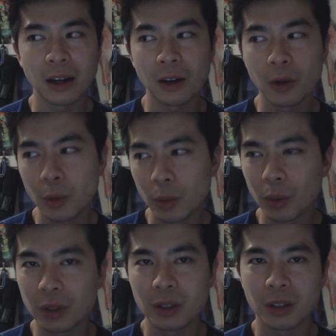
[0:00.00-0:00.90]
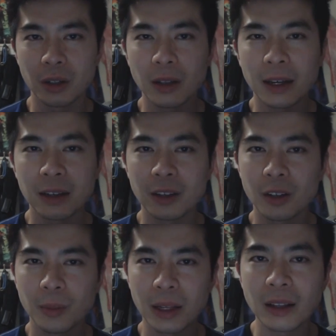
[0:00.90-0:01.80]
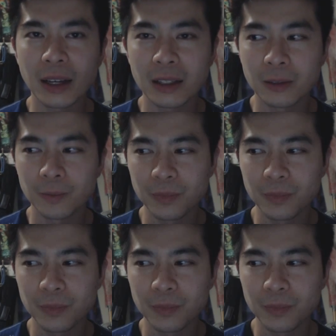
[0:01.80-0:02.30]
are good, you know, like, you know what I mean, like